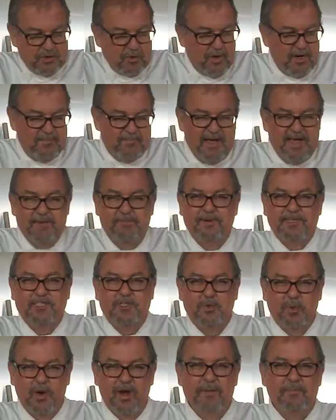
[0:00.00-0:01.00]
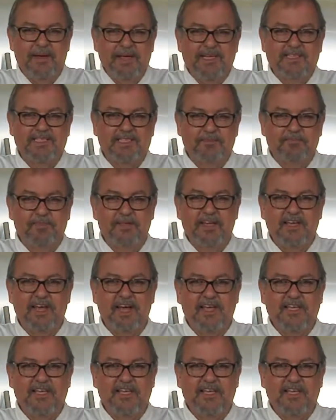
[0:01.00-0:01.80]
you want to make, but you want to make something,